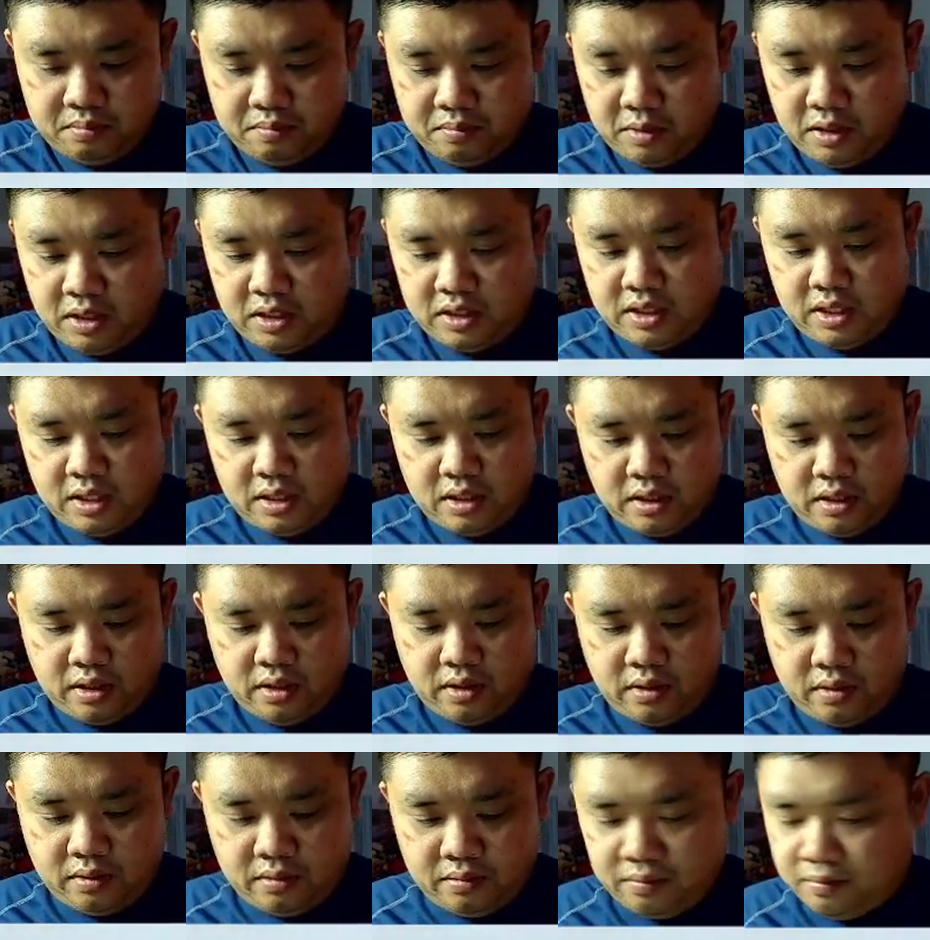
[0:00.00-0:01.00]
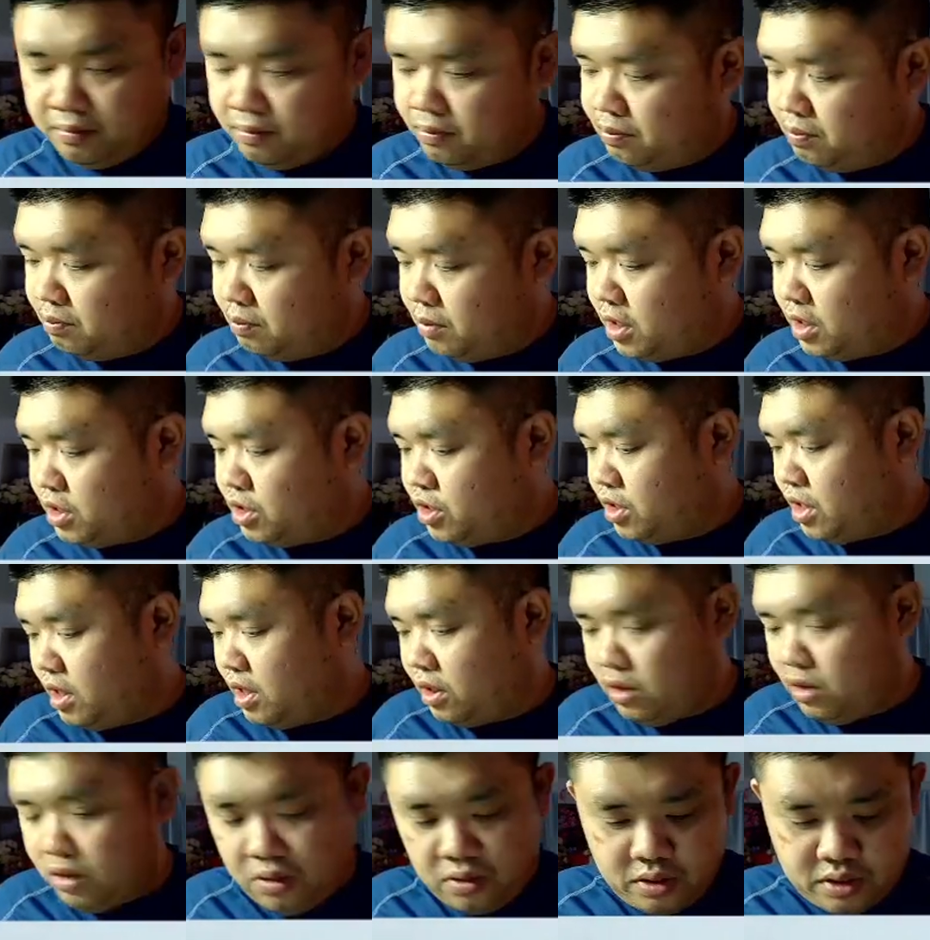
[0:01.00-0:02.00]
Place that there. Make sure that
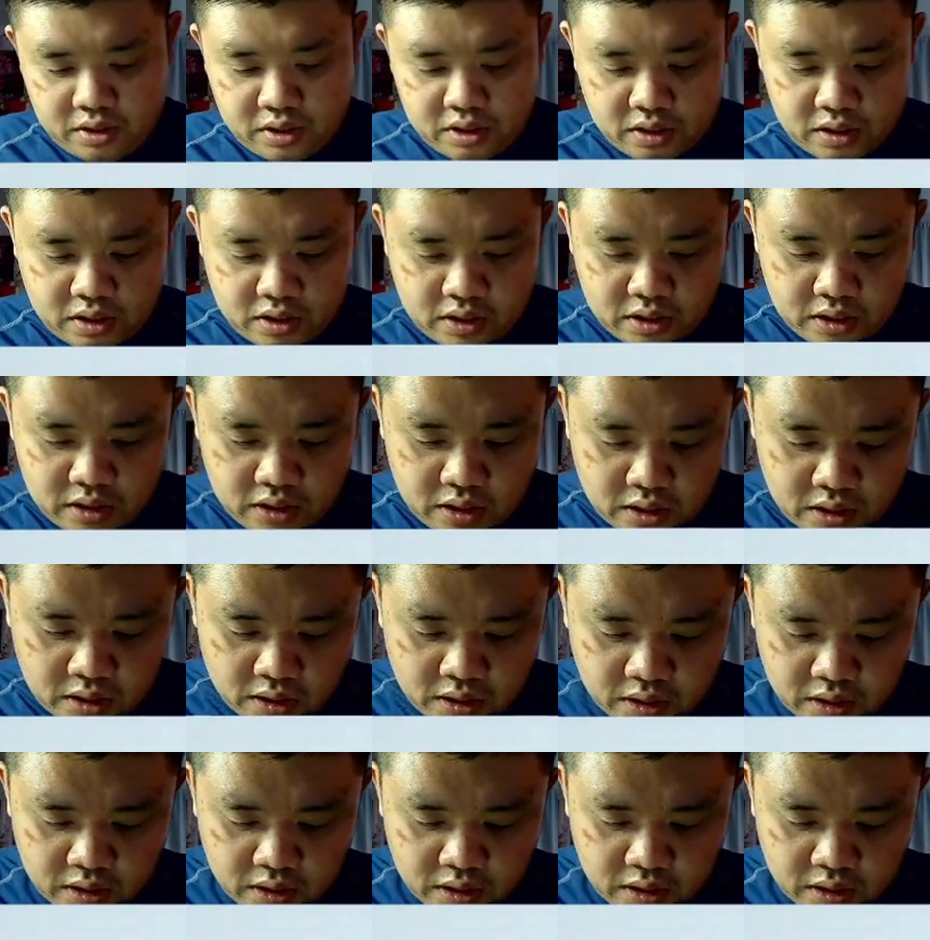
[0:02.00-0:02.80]
glue is good.